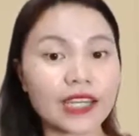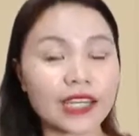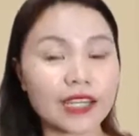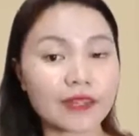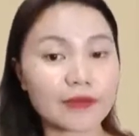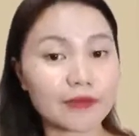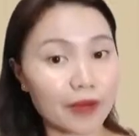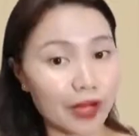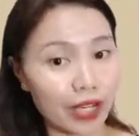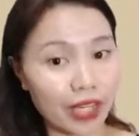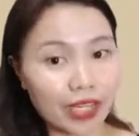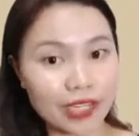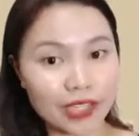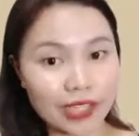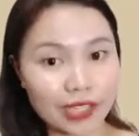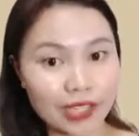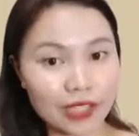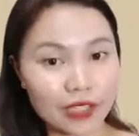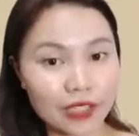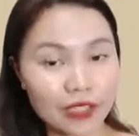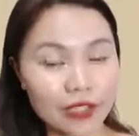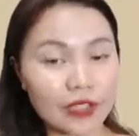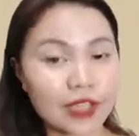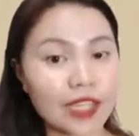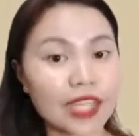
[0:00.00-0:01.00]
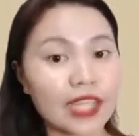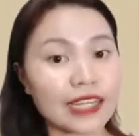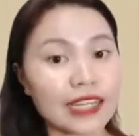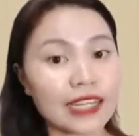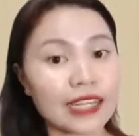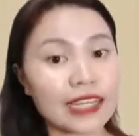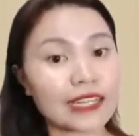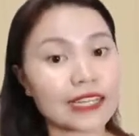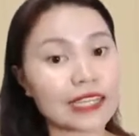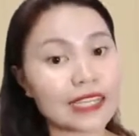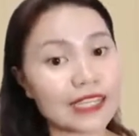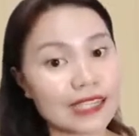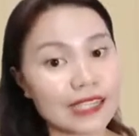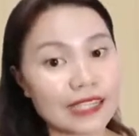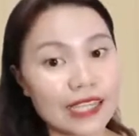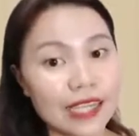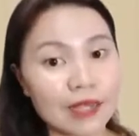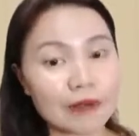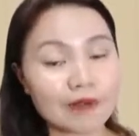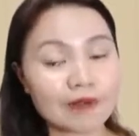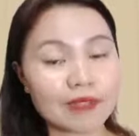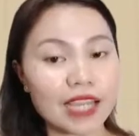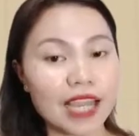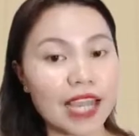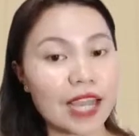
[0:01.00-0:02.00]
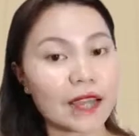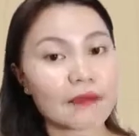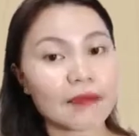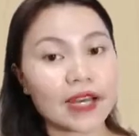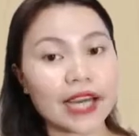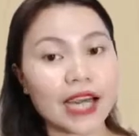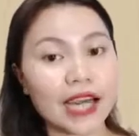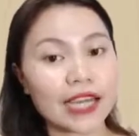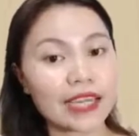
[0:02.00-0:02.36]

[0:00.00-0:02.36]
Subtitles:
in my country, and at the same time,